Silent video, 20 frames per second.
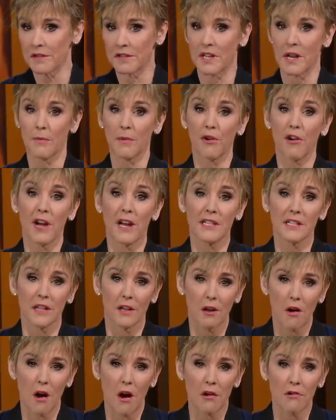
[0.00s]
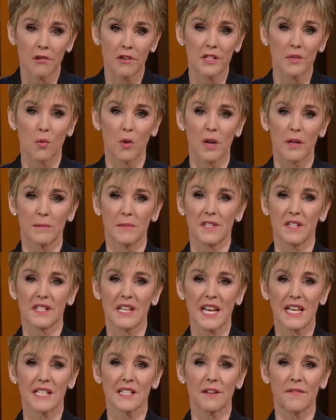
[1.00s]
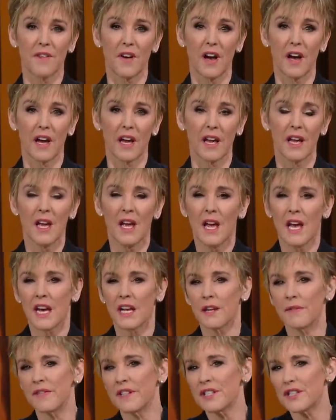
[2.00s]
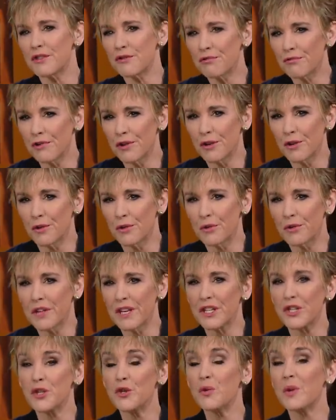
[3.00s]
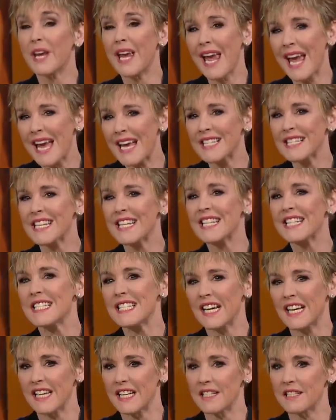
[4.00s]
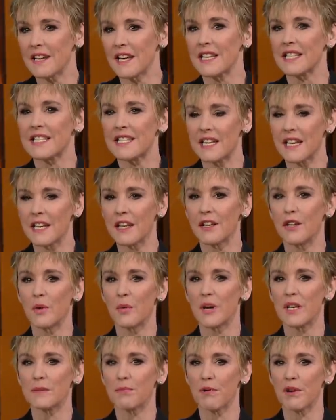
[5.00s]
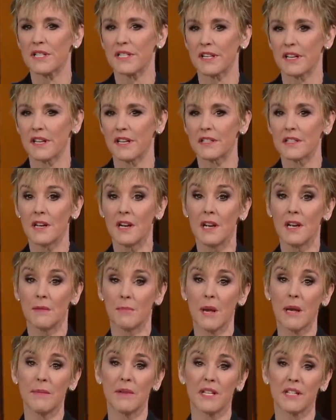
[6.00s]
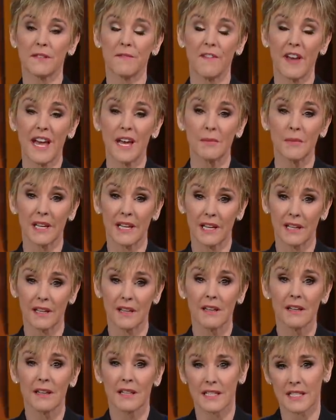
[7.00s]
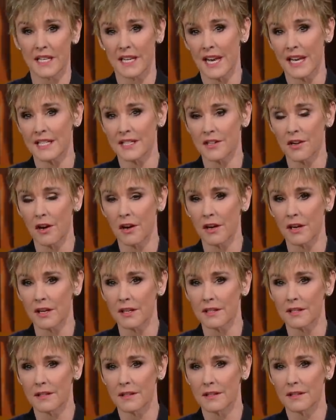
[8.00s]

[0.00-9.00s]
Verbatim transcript: The Democrats in Congress want him to testify. And if it's true that you can't indict a sitting U.S. president, maybe his family is the next target.